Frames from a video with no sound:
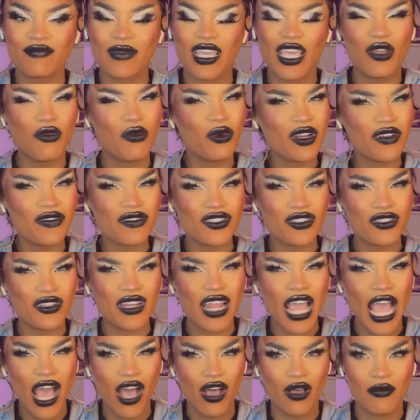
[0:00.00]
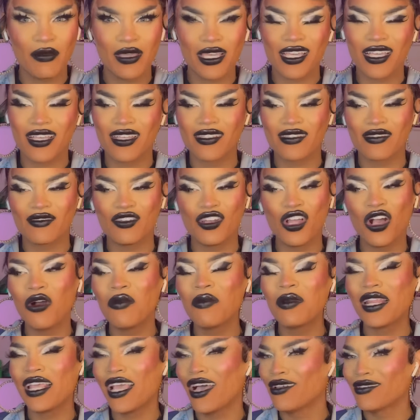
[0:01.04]
it would have stood out because
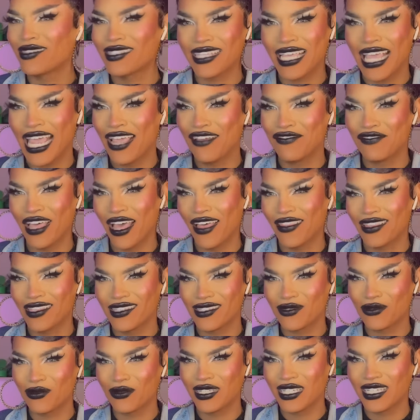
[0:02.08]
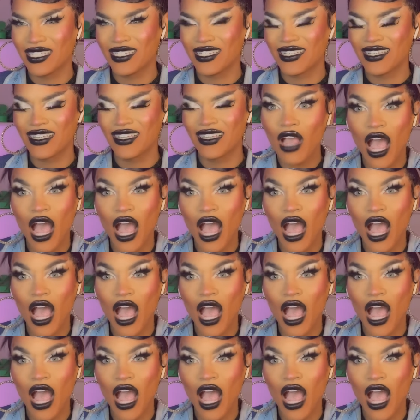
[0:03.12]
nobody else gave that this week.